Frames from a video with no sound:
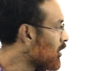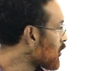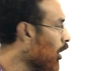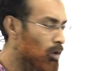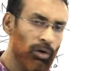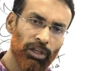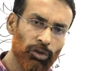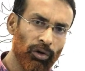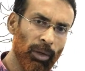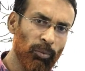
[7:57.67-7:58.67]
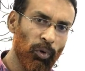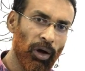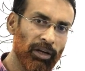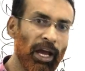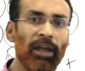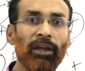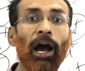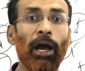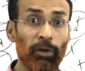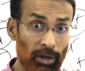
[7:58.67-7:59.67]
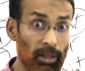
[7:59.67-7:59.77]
Not only sodium chloride, any ionic